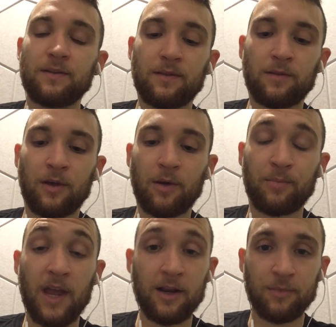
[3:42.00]
the
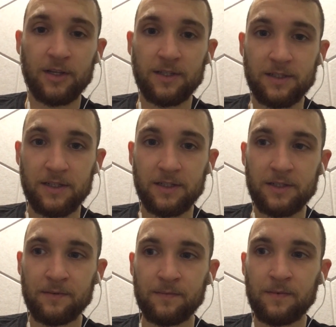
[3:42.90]
Panama
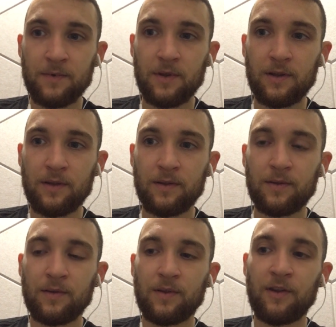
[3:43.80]
disease
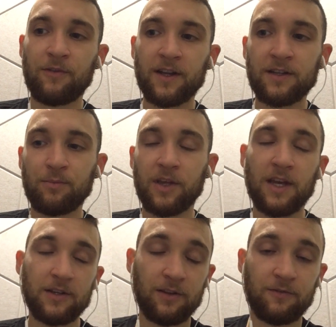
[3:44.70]

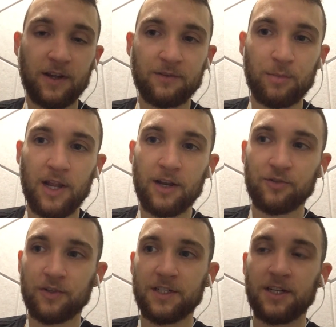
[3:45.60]
began to infect banana
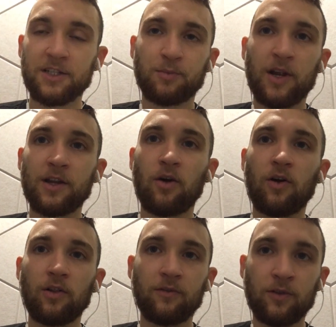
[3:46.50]
trees, and it spread
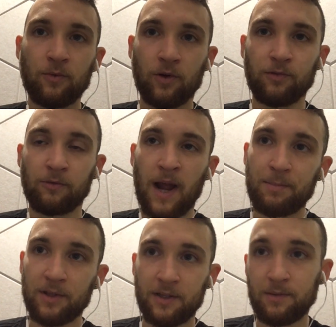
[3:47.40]
all over the world
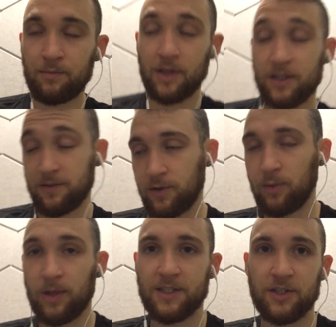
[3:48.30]
rapidly because of
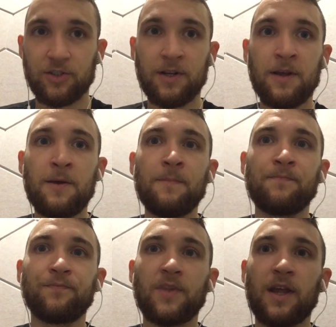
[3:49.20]
globalization.
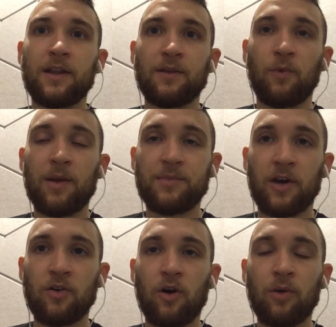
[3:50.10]
And it wiped
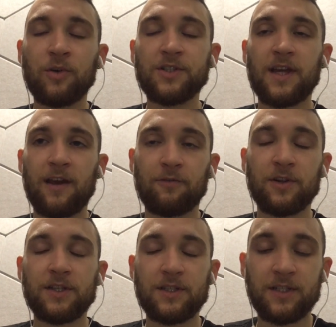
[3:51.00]
out almost
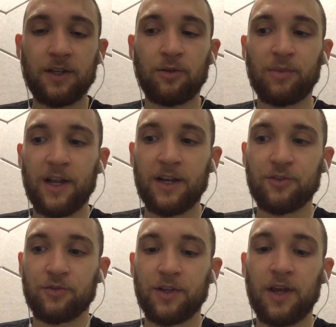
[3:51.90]
every single banana
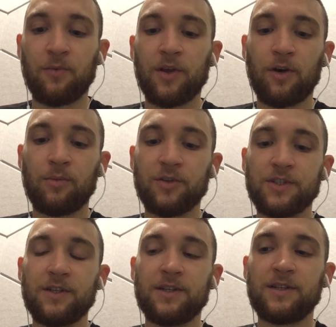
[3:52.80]
tree, and we
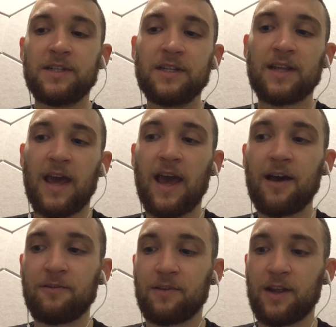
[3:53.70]
almost didn't
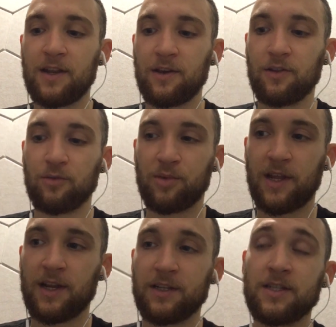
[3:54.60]
have any other
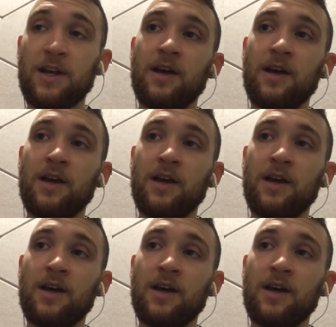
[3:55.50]
bananas.